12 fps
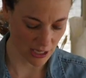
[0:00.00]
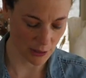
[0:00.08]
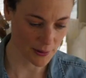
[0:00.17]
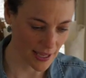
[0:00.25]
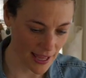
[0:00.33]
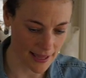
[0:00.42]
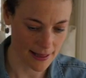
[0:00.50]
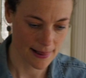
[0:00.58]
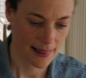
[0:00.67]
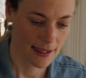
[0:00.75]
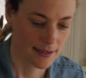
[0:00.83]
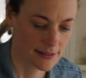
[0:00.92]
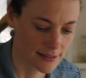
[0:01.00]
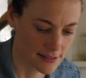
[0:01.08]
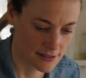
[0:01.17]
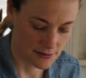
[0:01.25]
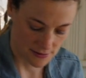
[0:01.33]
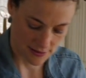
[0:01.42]
Okay, let's
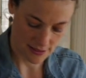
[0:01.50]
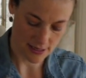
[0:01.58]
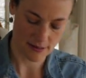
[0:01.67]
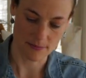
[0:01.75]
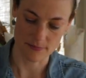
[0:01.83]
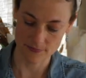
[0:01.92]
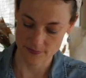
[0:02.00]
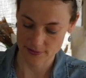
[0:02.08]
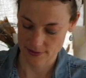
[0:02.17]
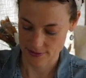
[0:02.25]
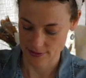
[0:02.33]
do some